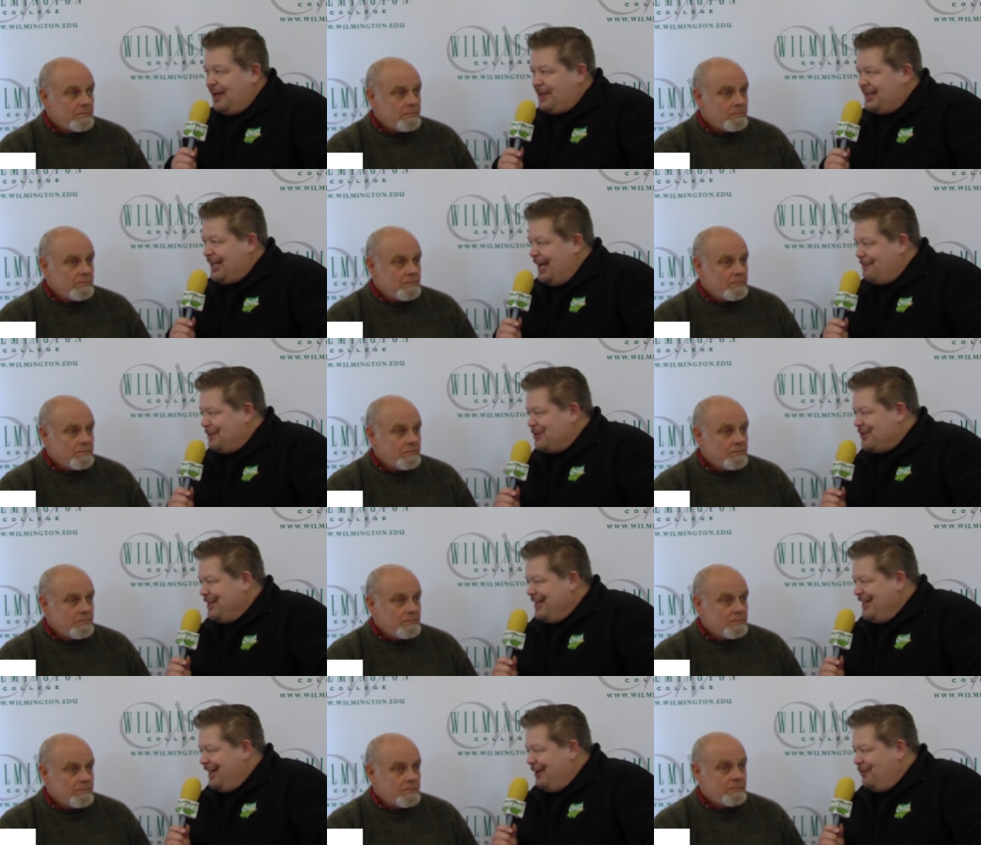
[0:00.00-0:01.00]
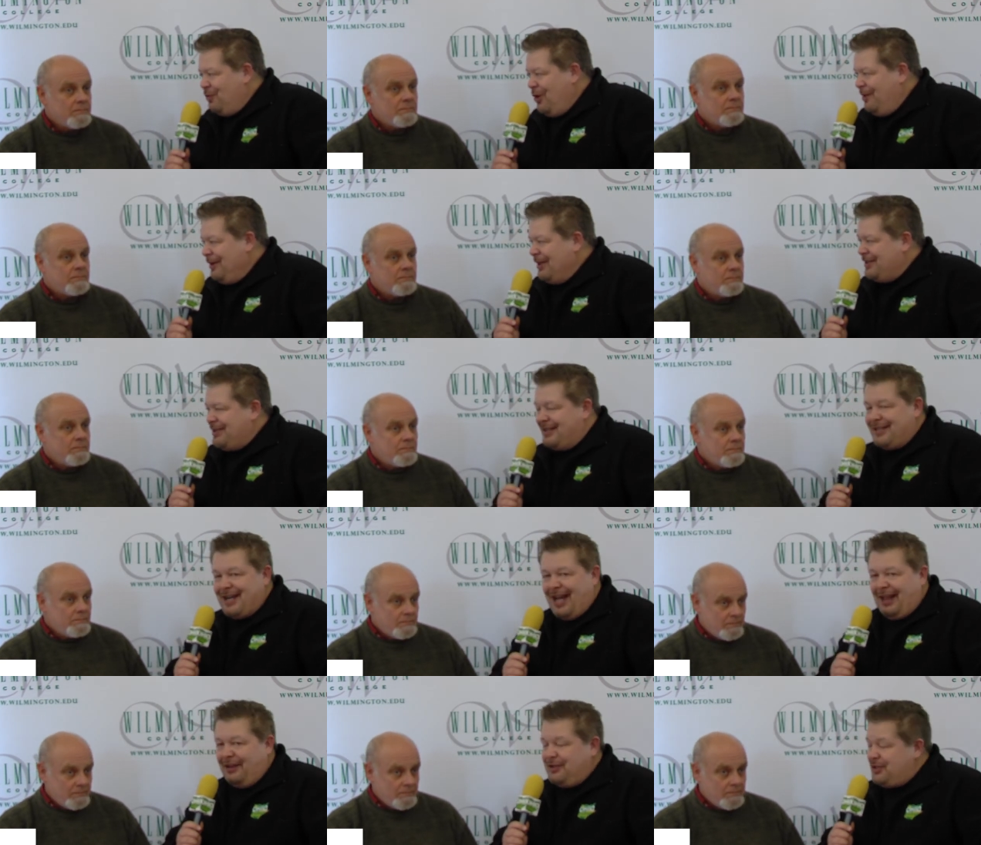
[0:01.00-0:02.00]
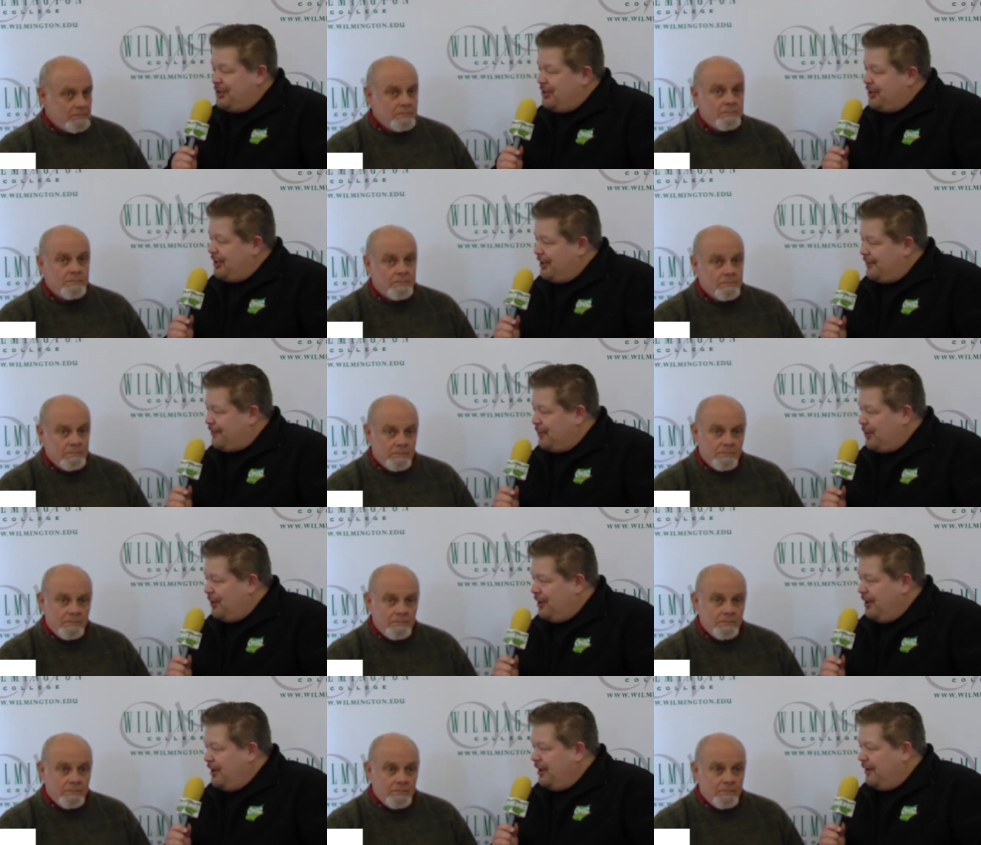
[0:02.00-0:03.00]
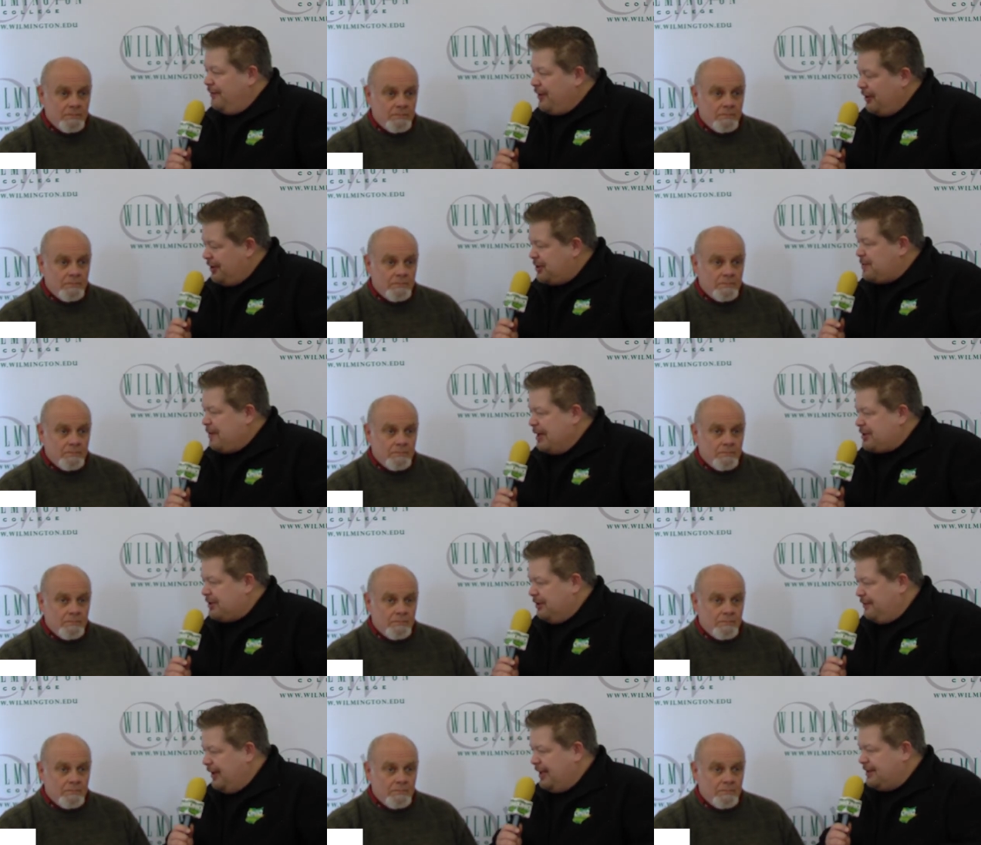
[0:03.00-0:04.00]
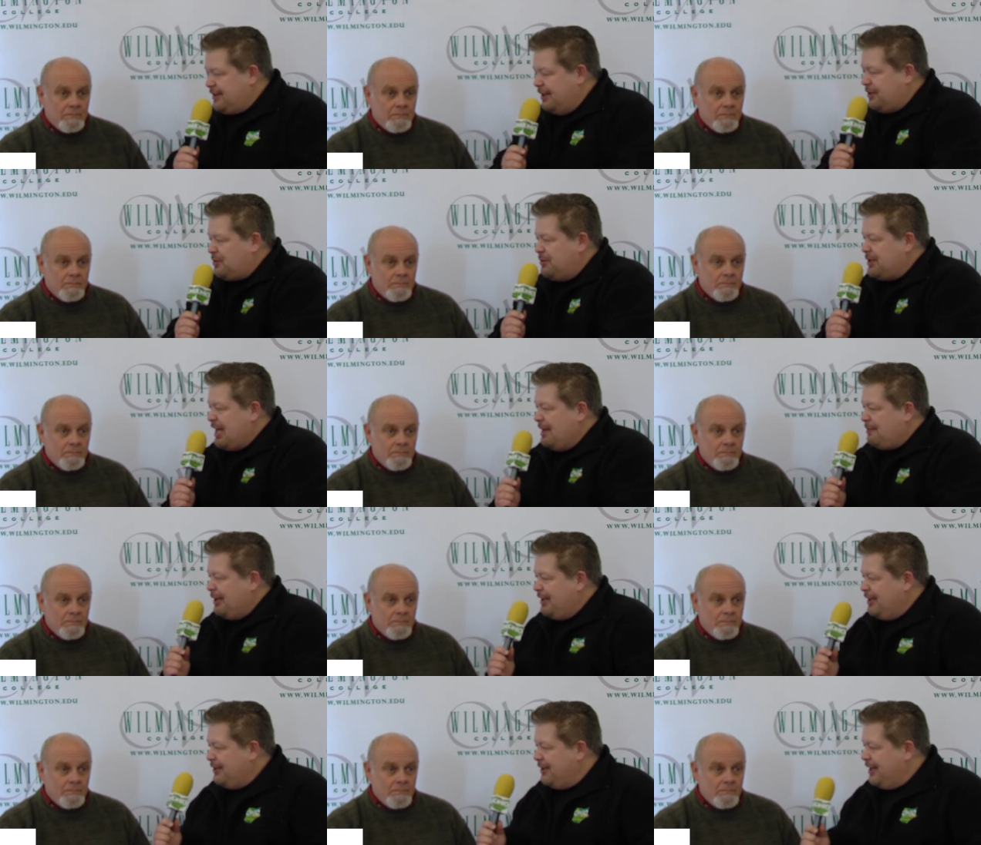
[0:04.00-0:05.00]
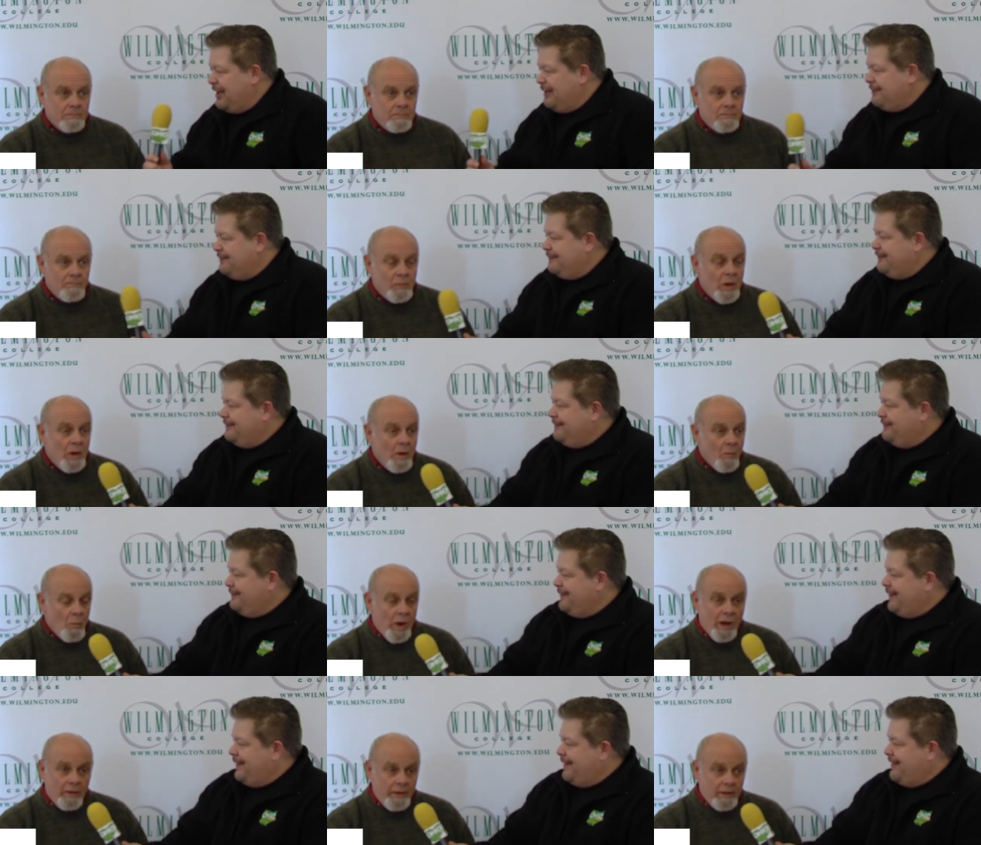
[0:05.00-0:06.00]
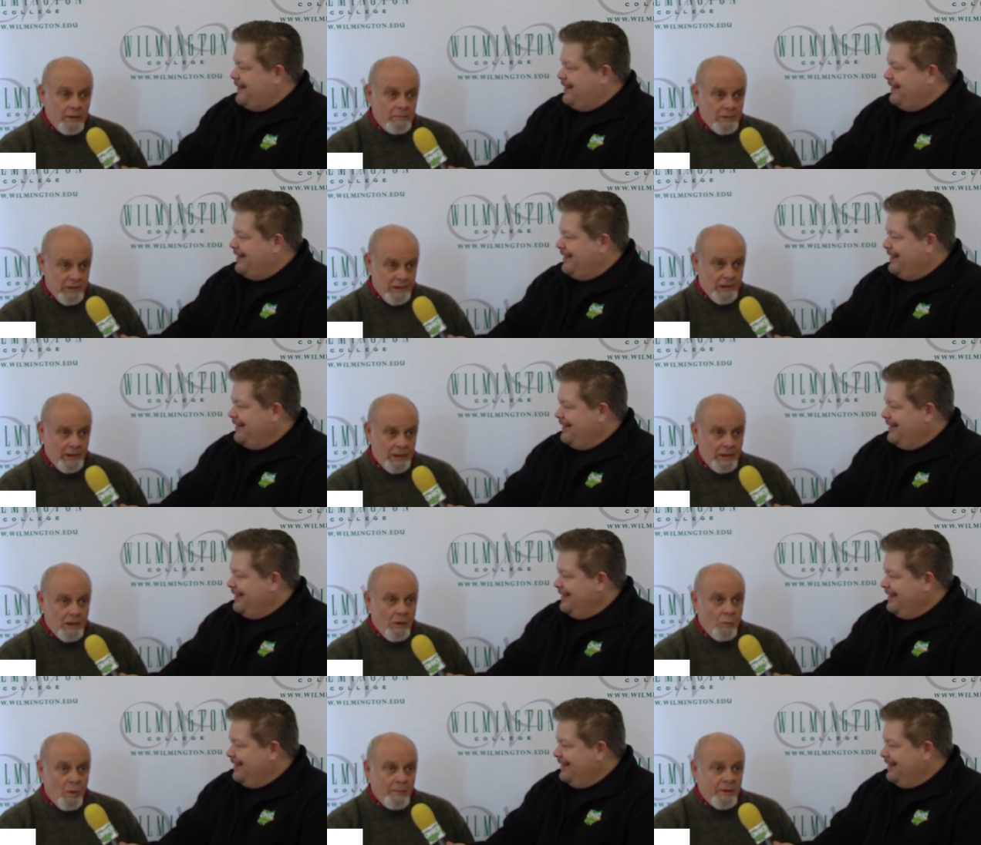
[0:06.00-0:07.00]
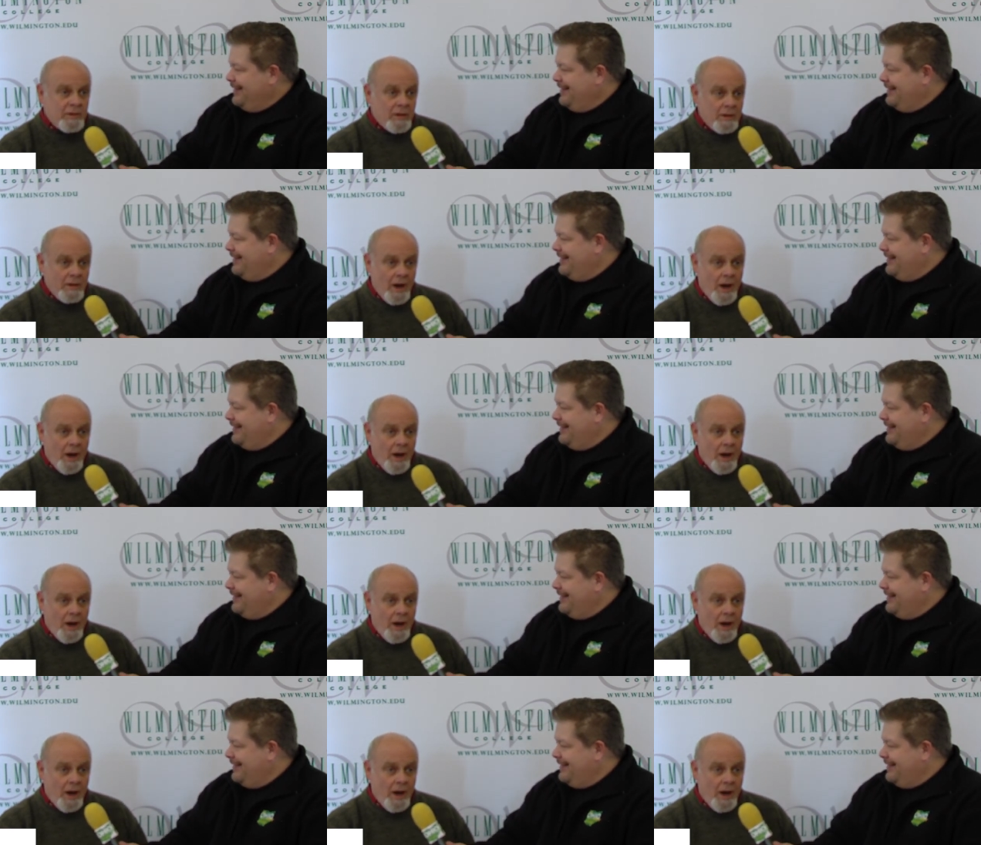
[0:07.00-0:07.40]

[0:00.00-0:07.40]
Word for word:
Speaker 1: we're on the campus of Wilmington College, and you're here for a very special event. Tell us what's happening here today.
Speaker 2: Well, it's the uh, Wilmington